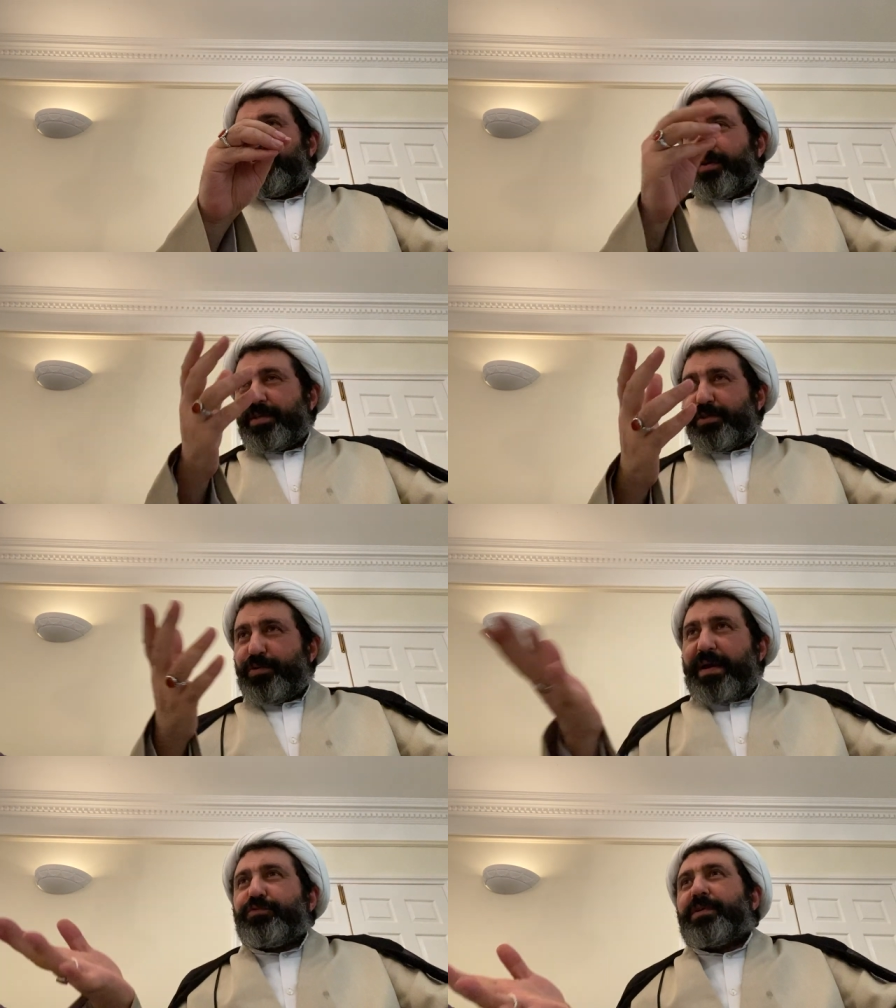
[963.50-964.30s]
know, God says you
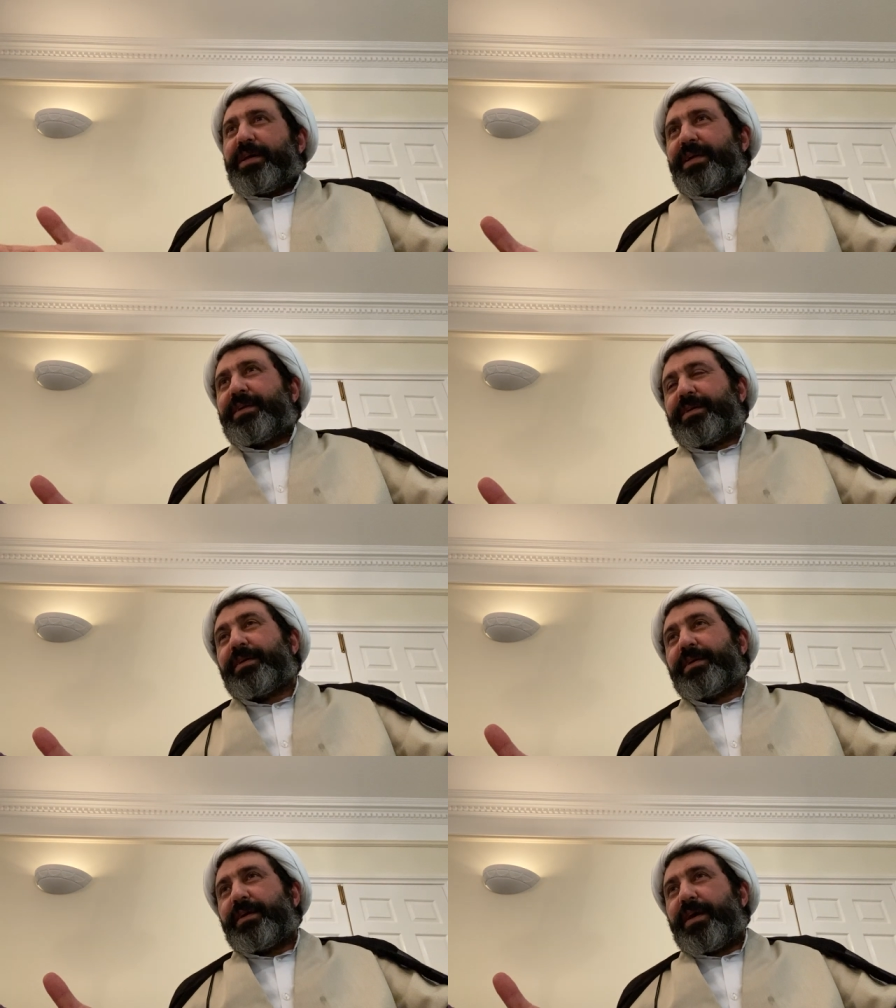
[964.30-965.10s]
have to learn.
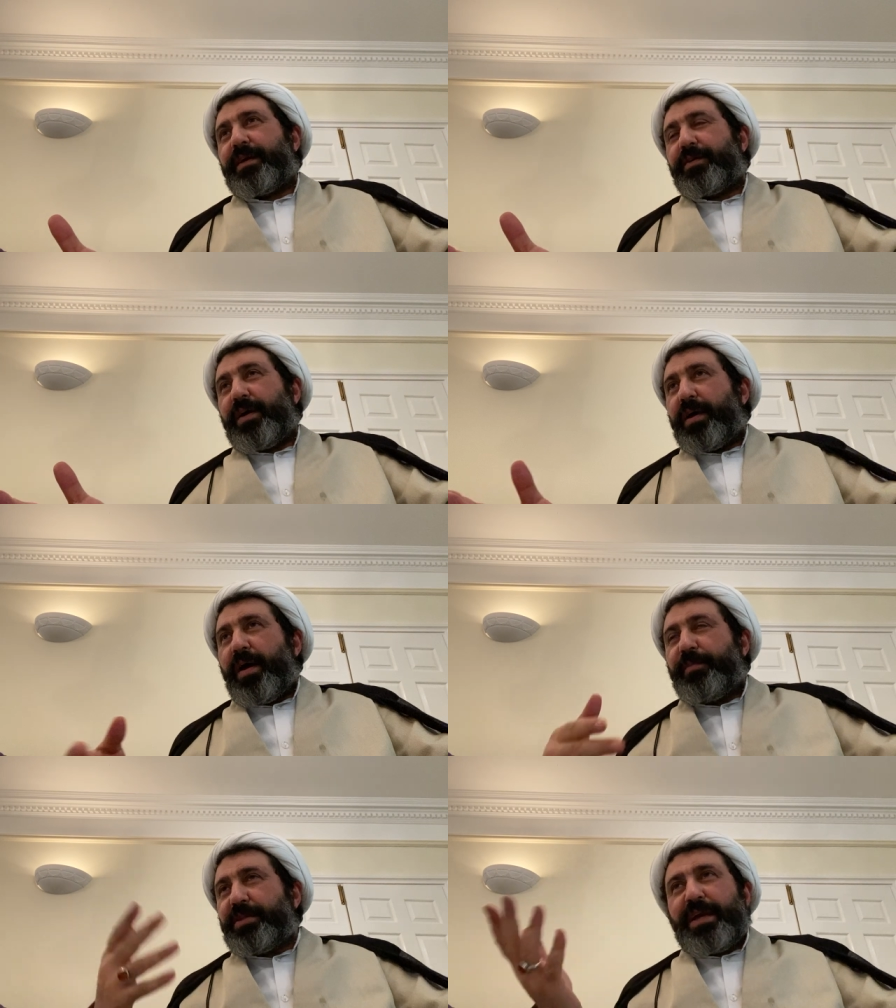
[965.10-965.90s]
You know, how,
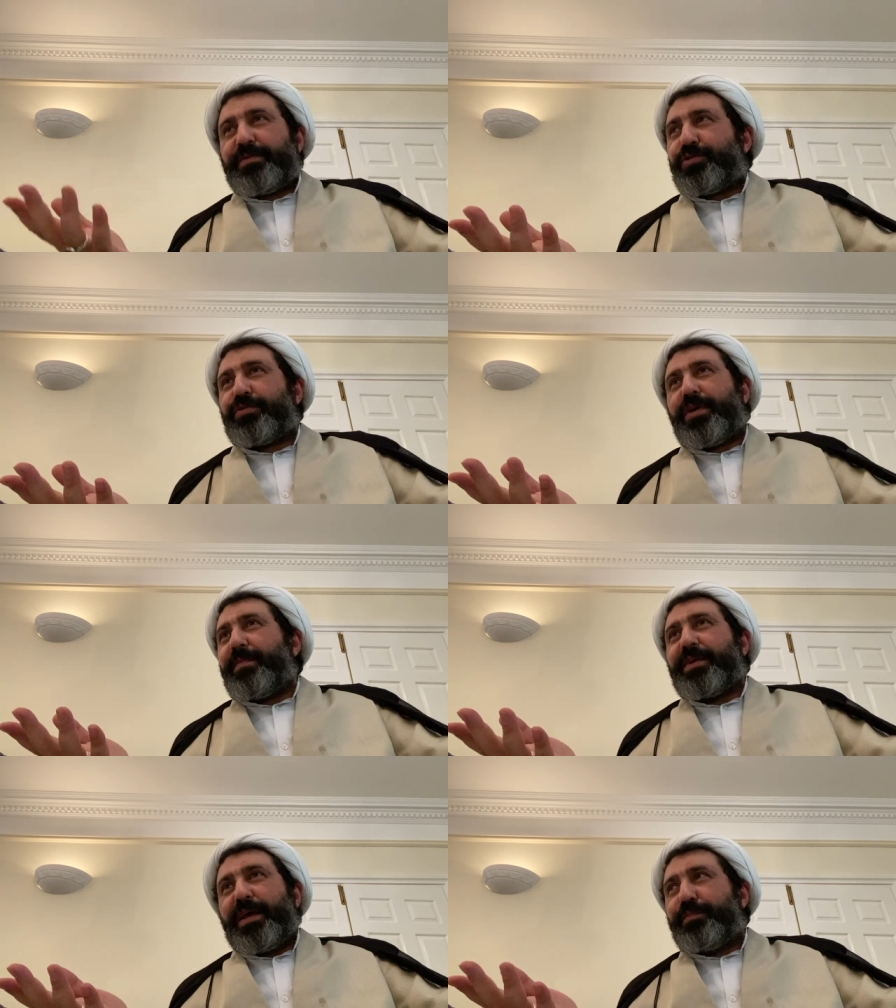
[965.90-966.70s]
how, many times I should come
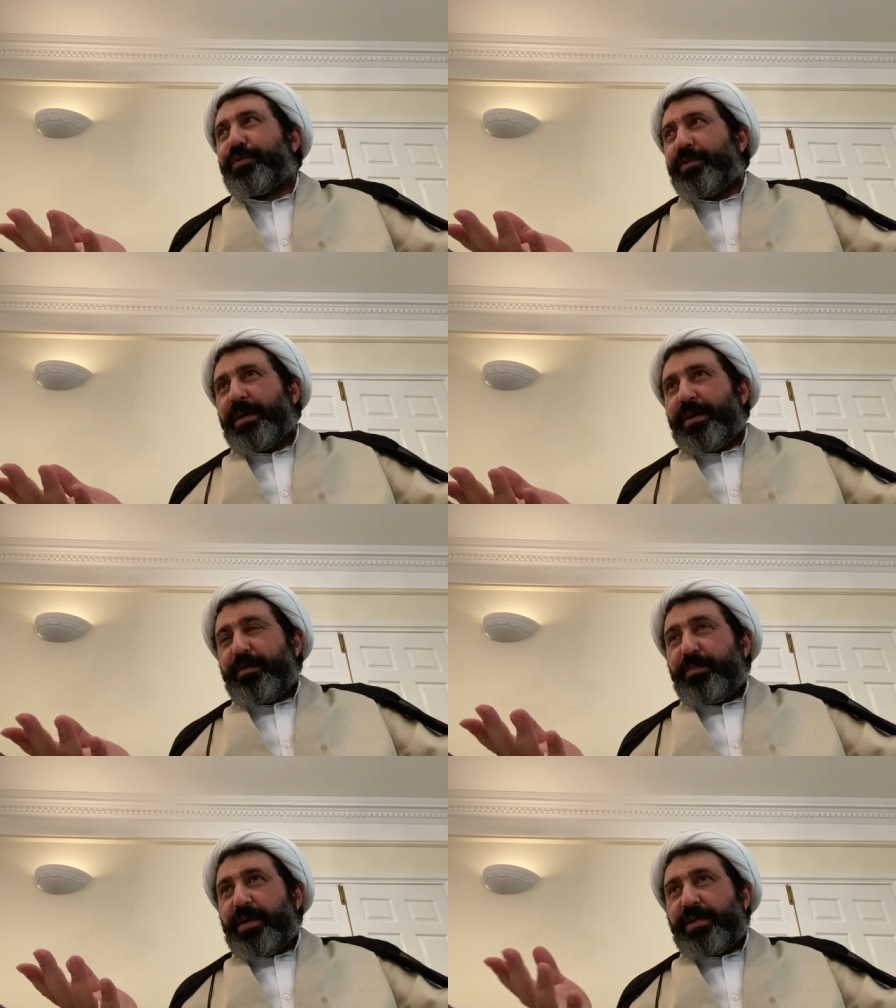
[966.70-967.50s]
and help you
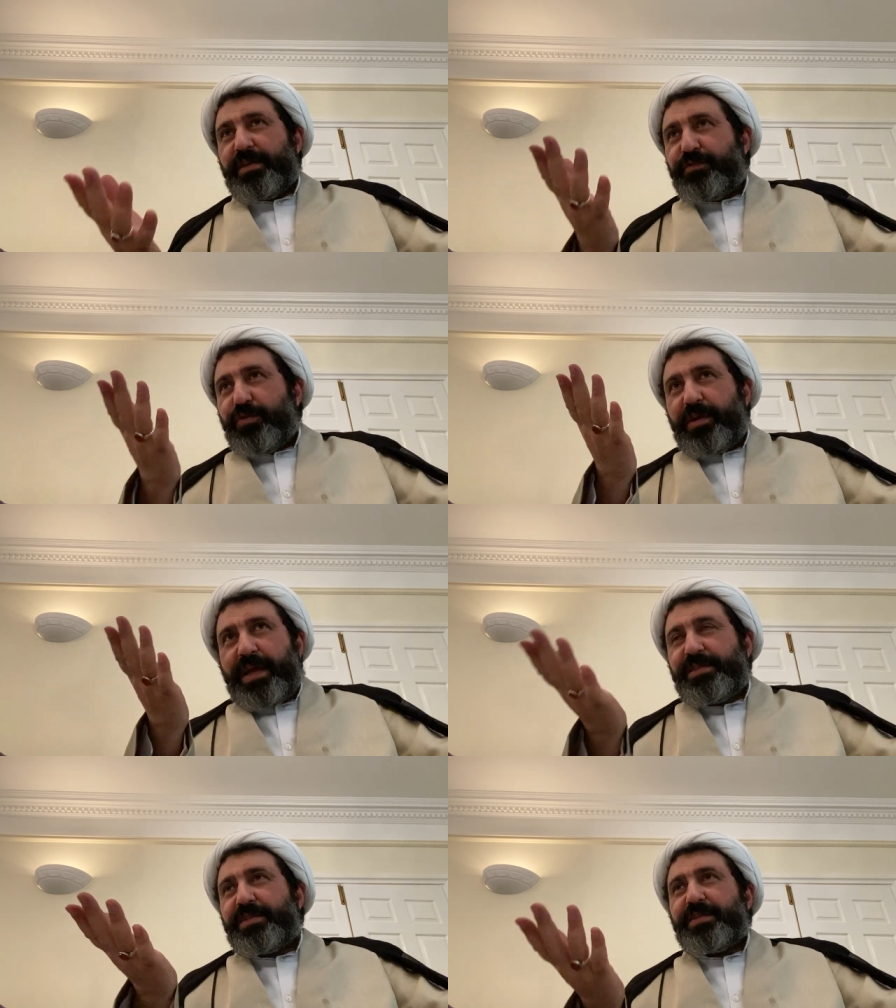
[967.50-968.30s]
because of your
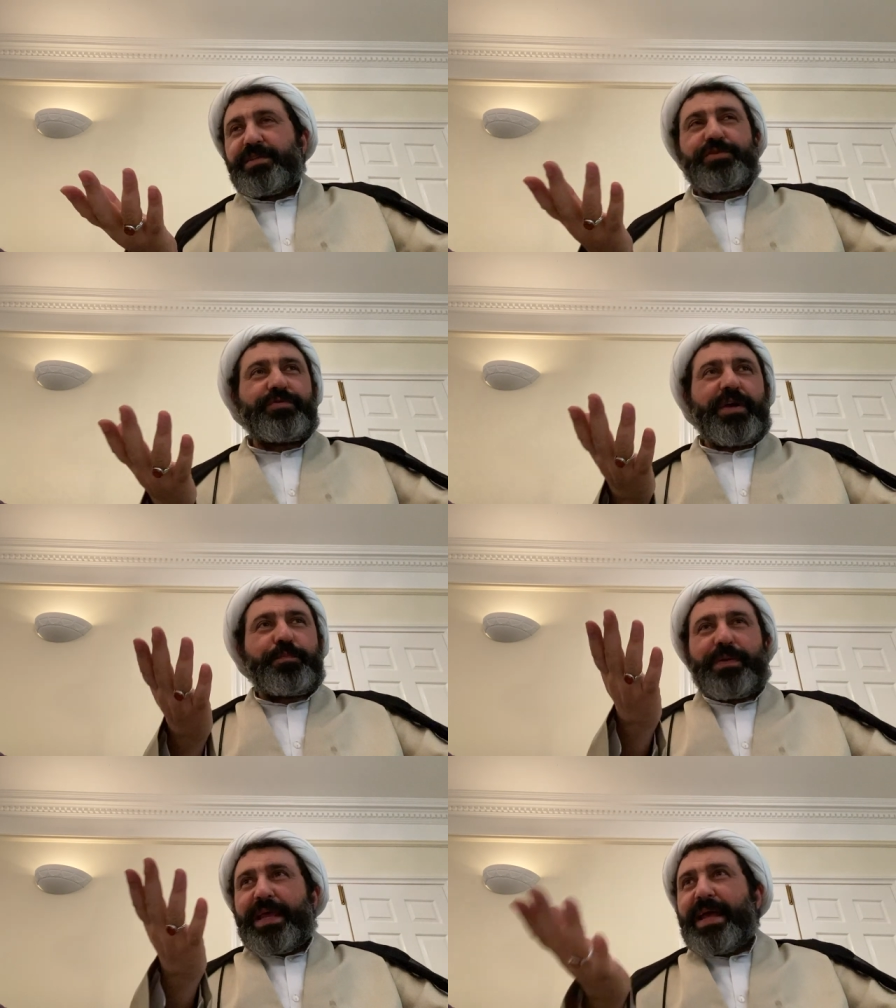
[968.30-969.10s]
laziness or not
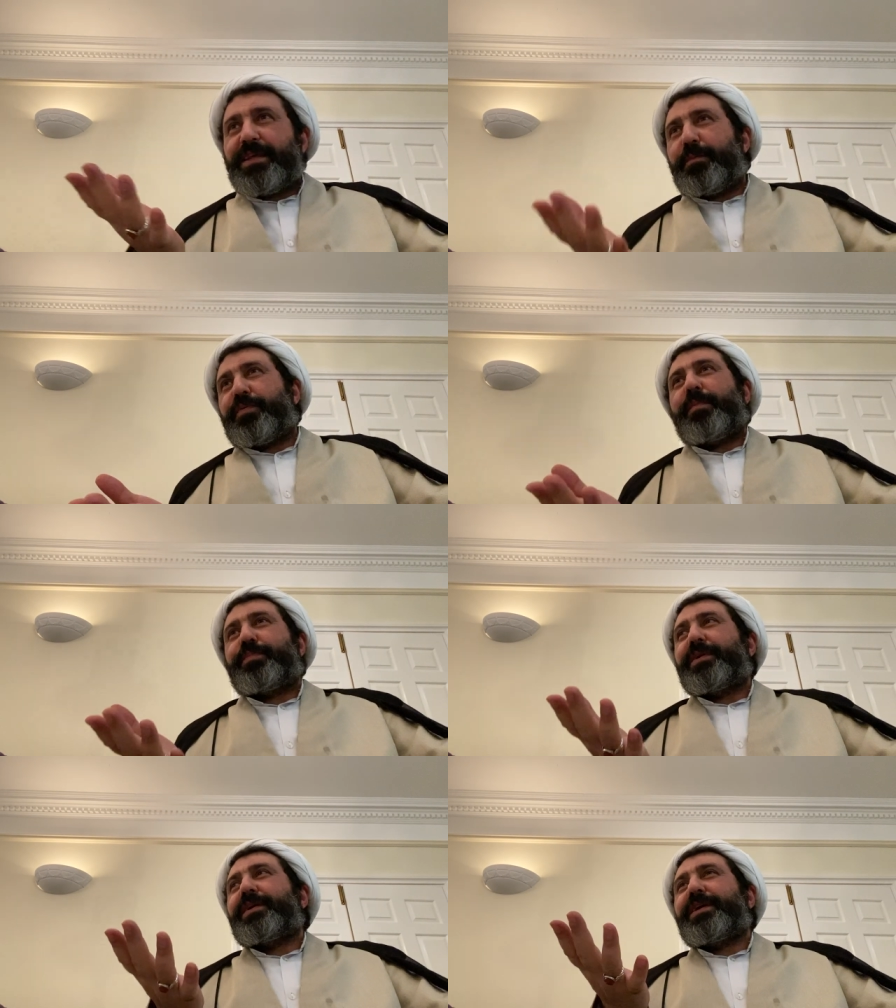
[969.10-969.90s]
planning
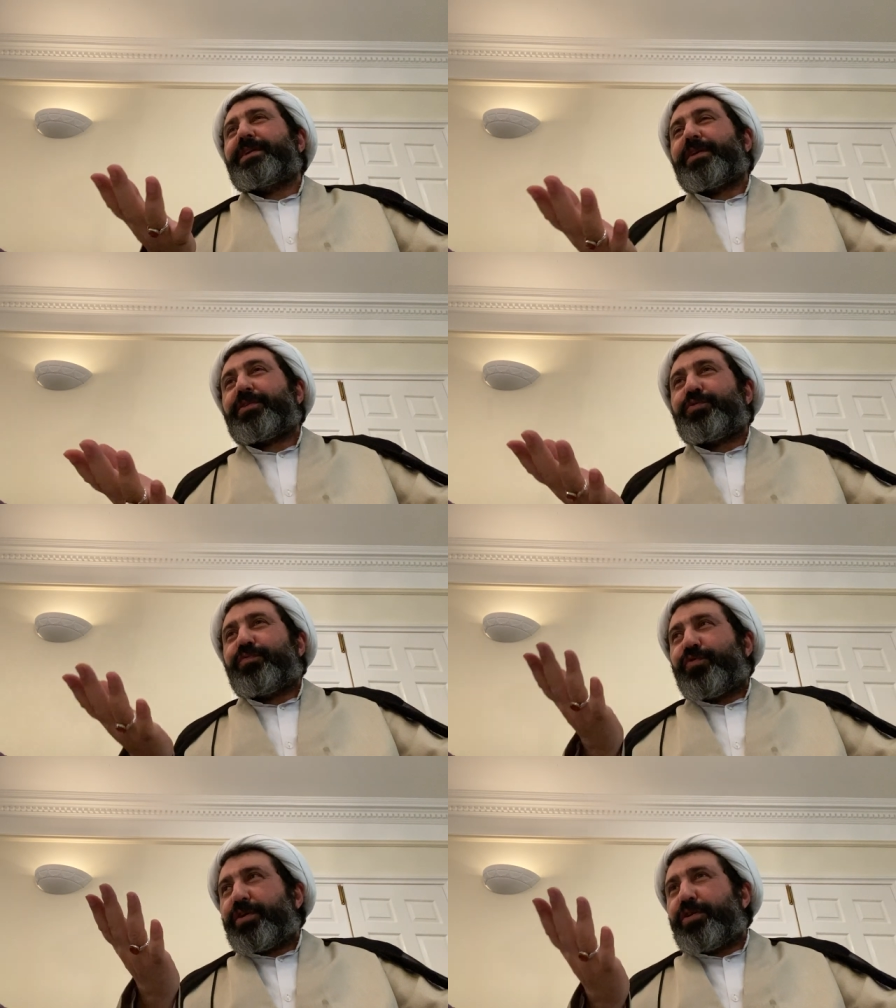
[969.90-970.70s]
properly, not you know
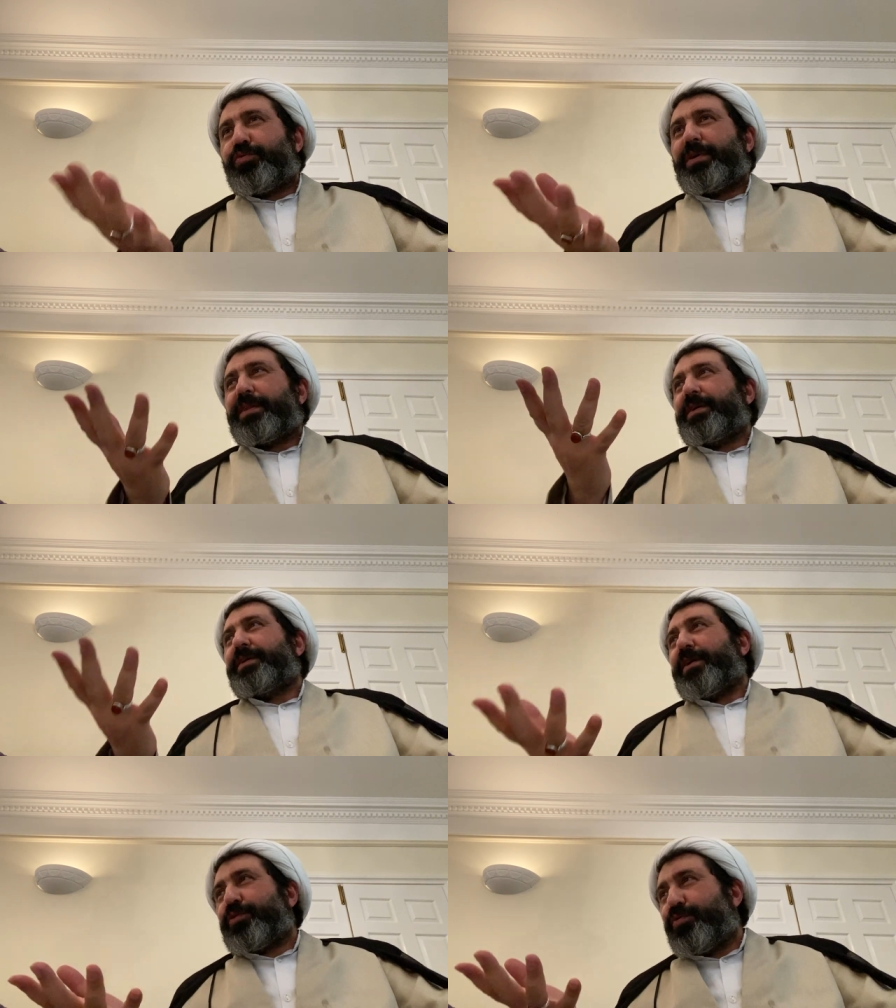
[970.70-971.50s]
working together,
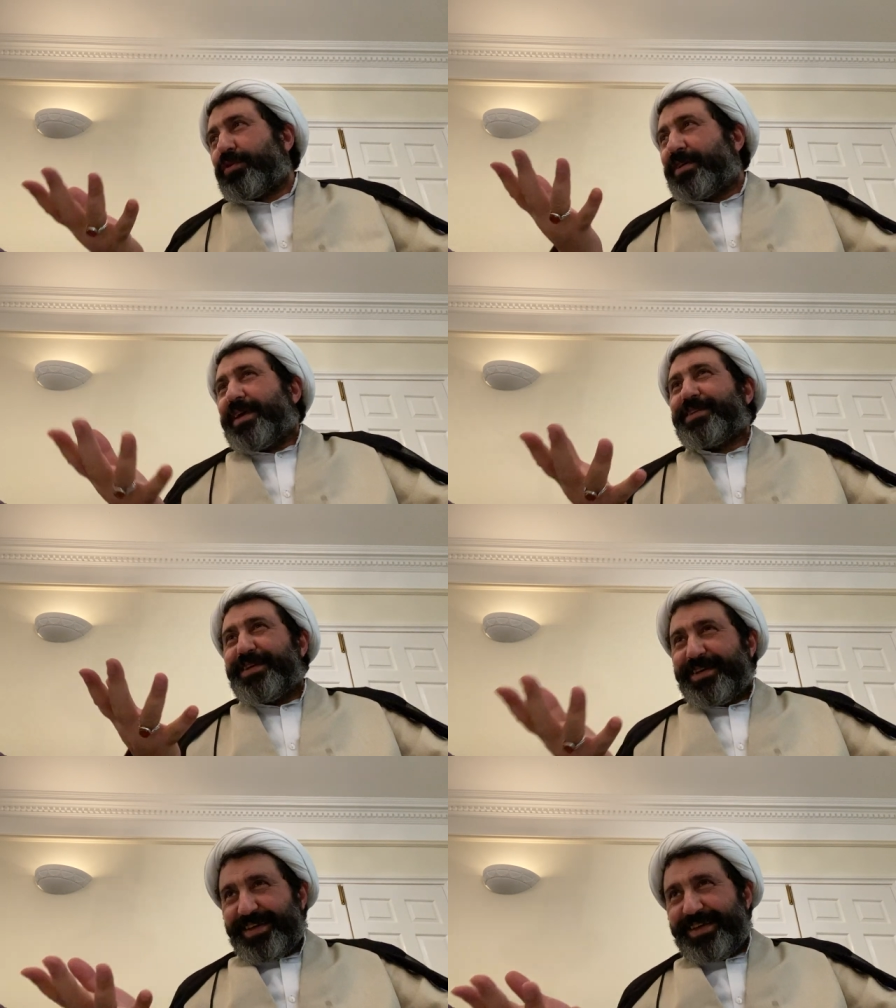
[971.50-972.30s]
not coordinating.